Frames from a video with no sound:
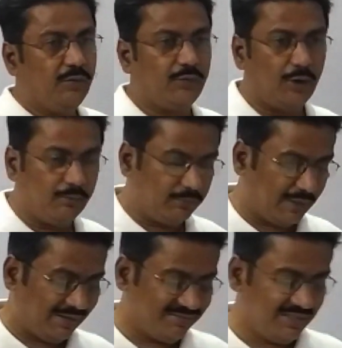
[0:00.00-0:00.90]
from
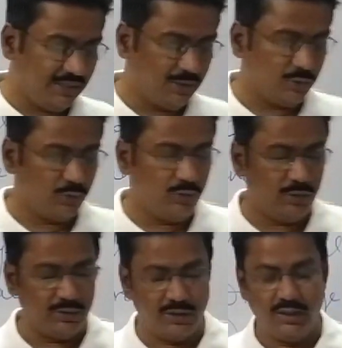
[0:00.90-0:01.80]
Brazil
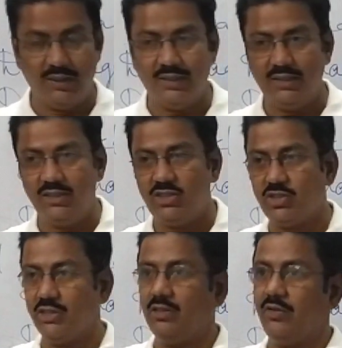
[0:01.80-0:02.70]
into the
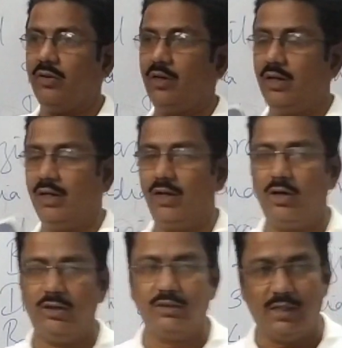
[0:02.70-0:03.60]
eastern
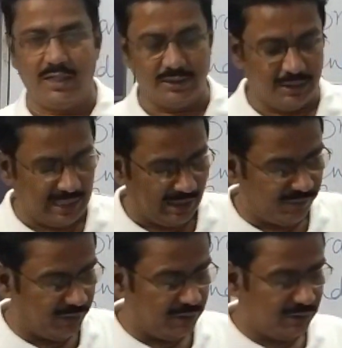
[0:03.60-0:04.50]
or the other
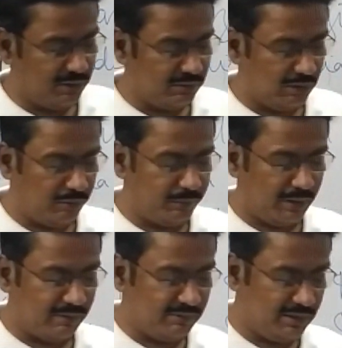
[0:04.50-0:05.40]
land frontiers of
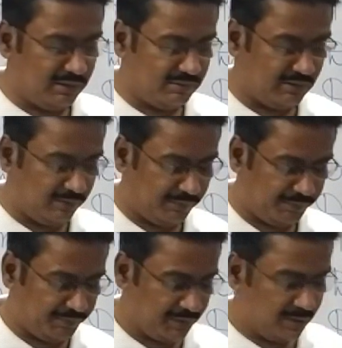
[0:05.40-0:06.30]
Brazil itself,
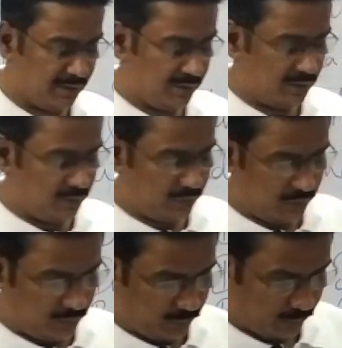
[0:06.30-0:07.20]

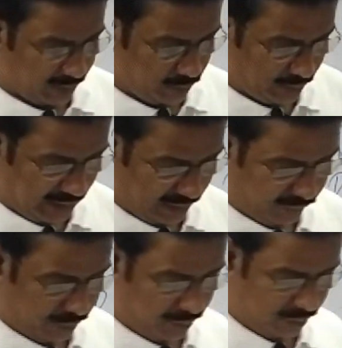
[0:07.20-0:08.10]
where you
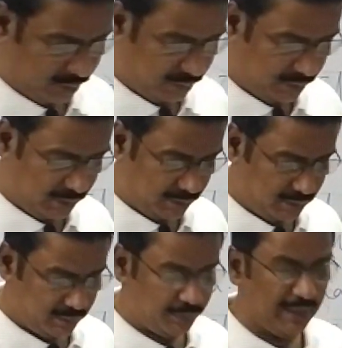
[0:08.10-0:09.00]
have your
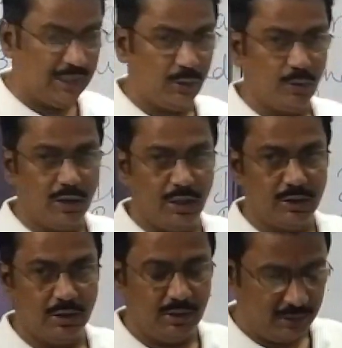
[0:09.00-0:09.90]

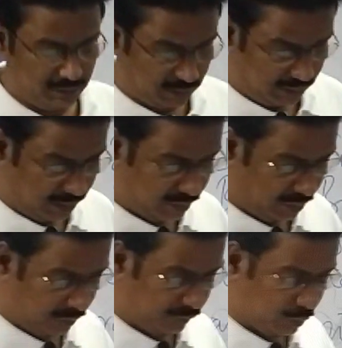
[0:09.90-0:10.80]
Paraguay, the
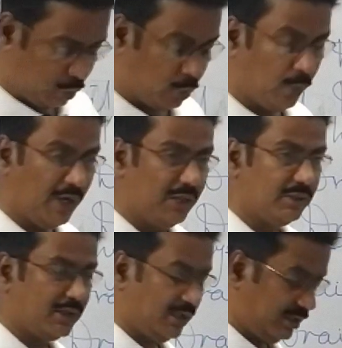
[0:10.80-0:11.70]
country of Uruguay,
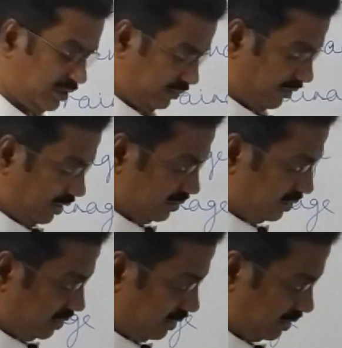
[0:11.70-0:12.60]
the country of
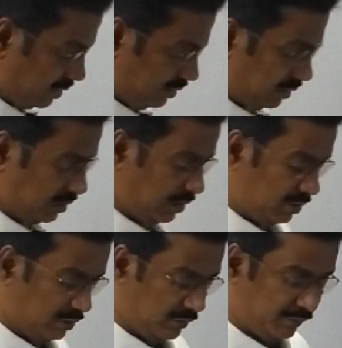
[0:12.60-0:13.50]
Argentina, the
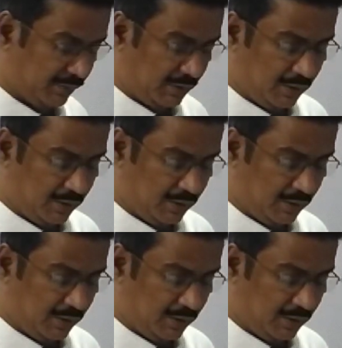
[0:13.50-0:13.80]
country of